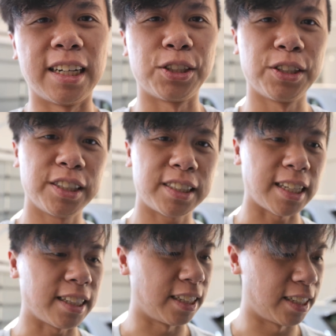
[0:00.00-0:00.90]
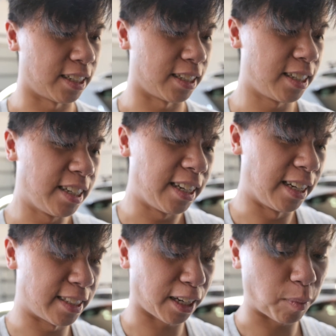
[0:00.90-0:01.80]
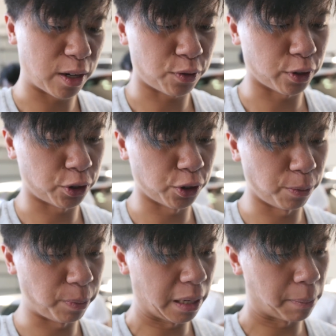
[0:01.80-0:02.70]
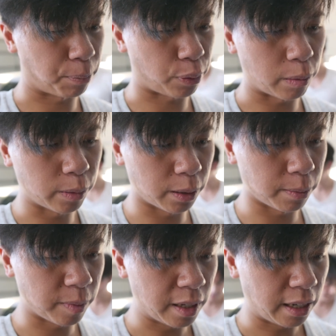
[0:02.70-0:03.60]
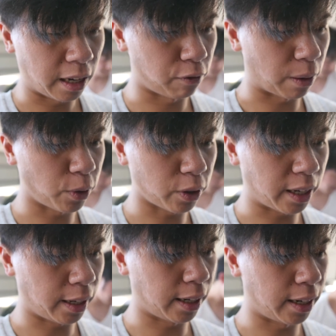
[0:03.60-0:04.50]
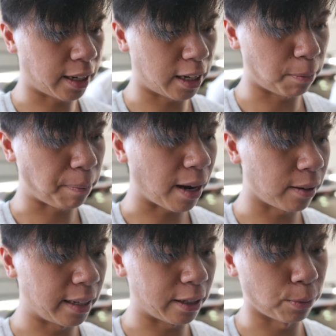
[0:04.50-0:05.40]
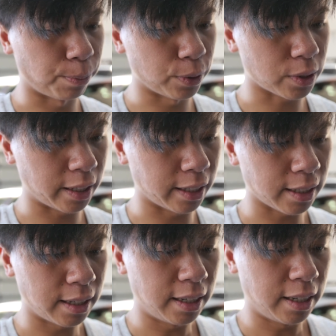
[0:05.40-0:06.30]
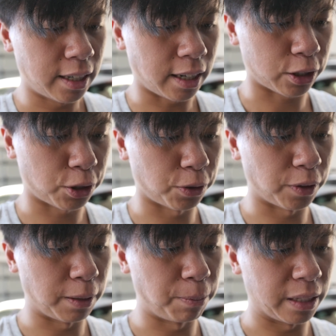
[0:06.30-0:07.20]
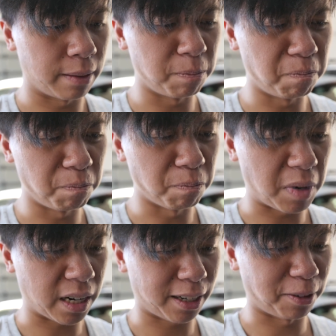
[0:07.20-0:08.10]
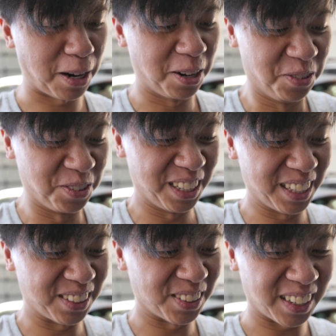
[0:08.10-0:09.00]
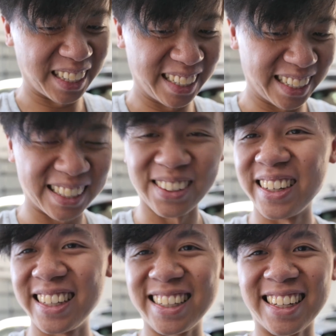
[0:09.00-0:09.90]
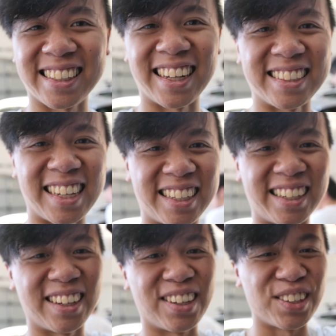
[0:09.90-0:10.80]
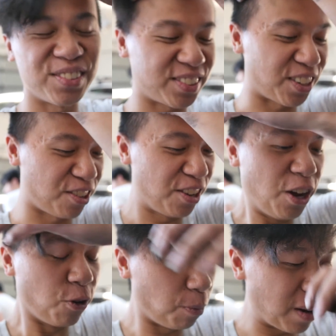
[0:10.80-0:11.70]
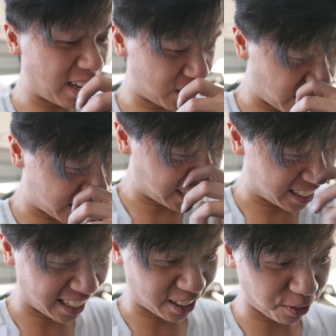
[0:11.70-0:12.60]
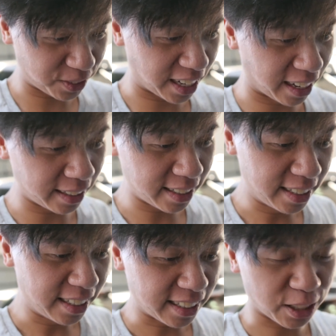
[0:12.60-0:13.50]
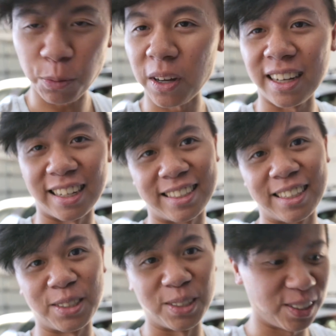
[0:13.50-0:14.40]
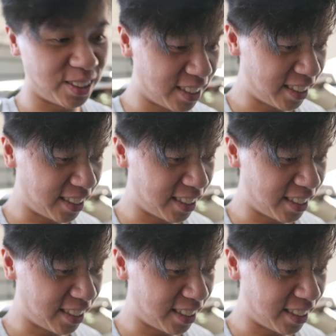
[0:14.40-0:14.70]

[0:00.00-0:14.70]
Julian said the intake manifold shouldn't be a problem if I'm not getting any kind of power leak or boost leak. I shouldn't really be mucking around with it or cleaning it or anything like that, taking it off. So we might actually take it off today. That's one less thing to do.